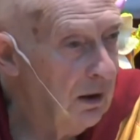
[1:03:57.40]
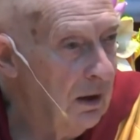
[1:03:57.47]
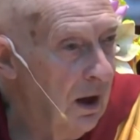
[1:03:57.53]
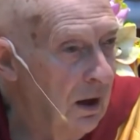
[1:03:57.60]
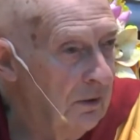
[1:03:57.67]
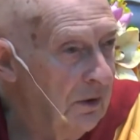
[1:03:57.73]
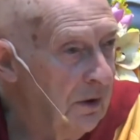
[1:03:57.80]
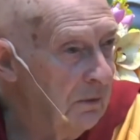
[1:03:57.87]

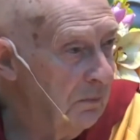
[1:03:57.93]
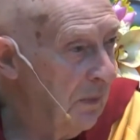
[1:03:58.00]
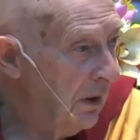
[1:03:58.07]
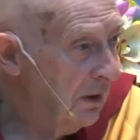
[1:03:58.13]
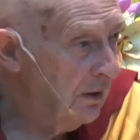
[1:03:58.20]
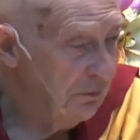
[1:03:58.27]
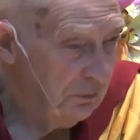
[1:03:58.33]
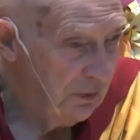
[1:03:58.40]
think many
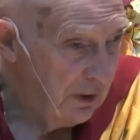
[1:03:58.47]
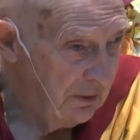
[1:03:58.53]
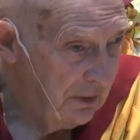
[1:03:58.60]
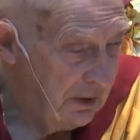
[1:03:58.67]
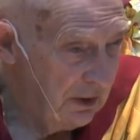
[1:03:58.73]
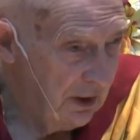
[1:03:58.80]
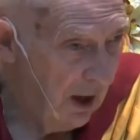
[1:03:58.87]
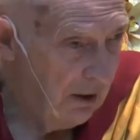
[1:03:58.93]
have read
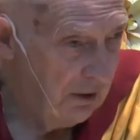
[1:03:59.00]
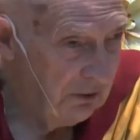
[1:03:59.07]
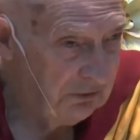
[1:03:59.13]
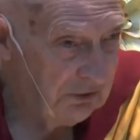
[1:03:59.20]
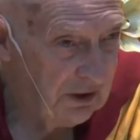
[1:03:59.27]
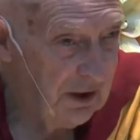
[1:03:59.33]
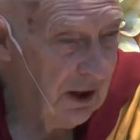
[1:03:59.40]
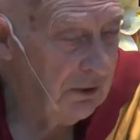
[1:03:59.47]
the Arya
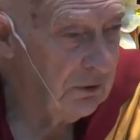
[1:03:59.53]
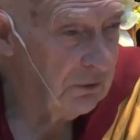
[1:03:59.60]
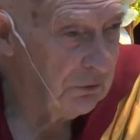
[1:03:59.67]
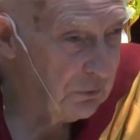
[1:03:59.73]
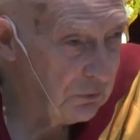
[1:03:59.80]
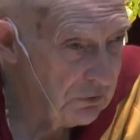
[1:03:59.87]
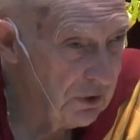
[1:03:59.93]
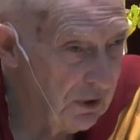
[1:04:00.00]
Sangata
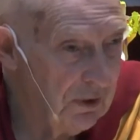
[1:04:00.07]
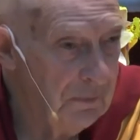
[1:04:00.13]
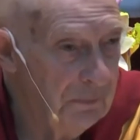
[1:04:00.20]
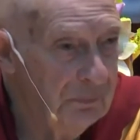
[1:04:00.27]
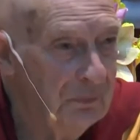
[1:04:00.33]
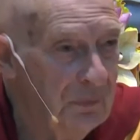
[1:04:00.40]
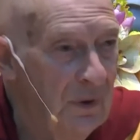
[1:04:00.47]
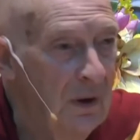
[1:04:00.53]
Sutra,
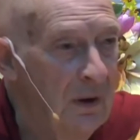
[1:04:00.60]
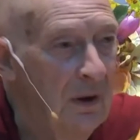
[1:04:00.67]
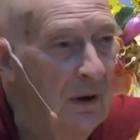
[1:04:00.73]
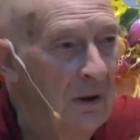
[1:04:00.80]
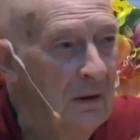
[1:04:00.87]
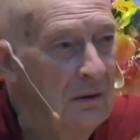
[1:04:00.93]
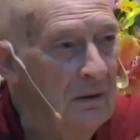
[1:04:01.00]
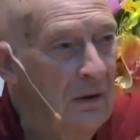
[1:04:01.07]

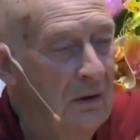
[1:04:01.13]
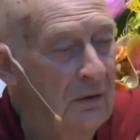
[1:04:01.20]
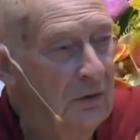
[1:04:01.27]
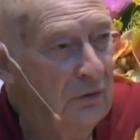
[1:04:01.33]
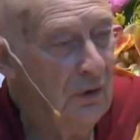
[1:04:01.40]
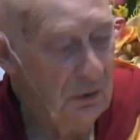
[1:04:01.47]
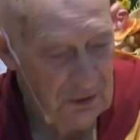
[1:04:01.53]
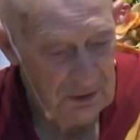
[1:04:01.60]

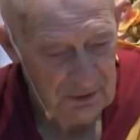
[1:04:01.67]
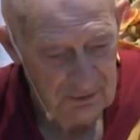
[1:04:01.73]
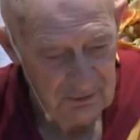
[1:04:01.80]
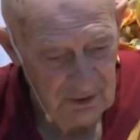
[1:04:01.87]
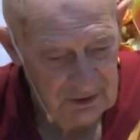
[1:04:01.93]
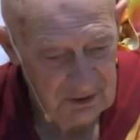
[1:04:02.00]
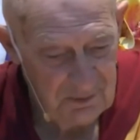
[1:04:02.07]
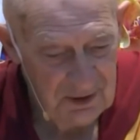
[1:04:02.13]
strongly
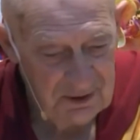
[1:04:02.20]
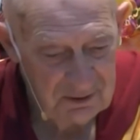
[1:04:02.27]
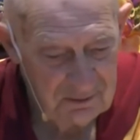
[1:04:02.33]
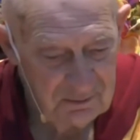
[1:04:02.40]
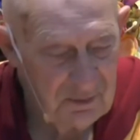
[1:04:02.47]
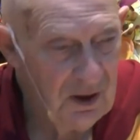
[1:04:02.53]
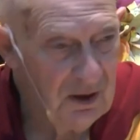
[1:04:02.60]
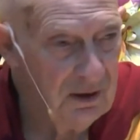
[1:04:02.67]
recommended
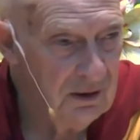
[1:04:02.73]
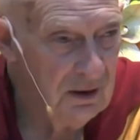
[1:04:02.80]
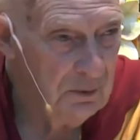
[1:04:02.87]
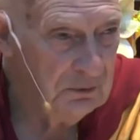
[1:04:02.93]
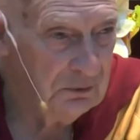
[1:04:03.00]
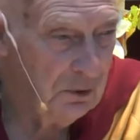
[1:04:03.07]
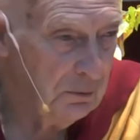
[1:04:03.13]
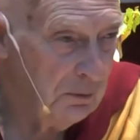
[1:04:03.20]
by Lama
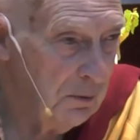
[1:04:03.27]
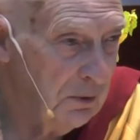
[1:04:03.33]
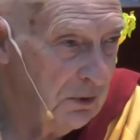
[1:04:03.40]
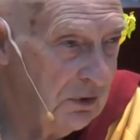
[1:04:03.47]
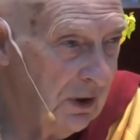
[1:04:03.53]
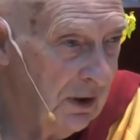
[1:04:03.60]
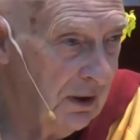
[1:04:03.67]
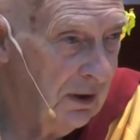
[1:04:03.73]
Zopa
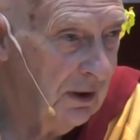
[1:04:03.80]
Rinpoche.